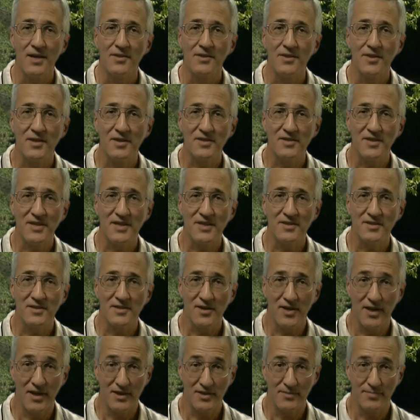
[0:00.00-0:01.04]
The disease is
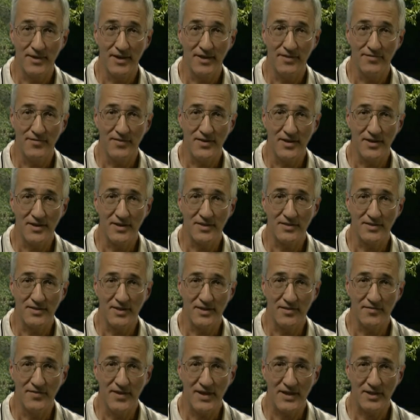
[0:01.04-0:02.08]
caused by a fungus that
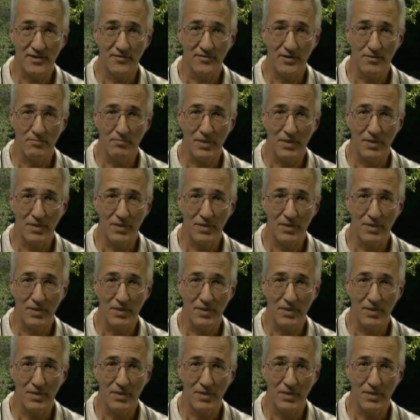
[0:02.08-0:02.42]
effectively